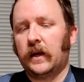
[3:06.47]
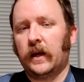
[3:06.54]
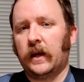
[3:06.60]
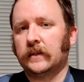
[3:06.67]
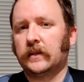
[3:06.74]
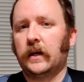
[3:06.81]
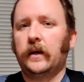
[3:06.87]

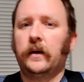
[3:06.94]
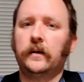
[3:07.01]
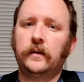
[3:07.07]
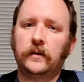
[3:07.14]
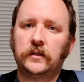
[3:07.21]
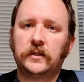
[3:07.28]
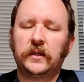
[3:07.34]
as I
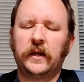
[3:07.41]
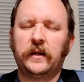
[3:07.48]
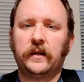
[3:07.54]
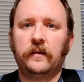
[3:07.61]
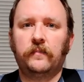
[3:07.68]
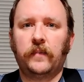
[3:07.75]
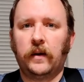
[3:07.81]

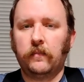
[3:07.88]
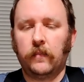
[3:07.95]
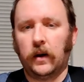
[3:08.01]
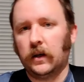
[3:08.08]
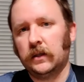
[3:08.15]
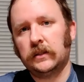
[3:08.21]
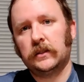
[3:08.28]
understand it, by
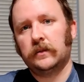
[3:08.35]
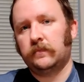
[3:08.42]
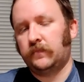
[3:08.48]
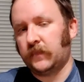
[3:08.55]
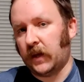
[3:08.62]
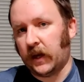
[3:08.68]
monks,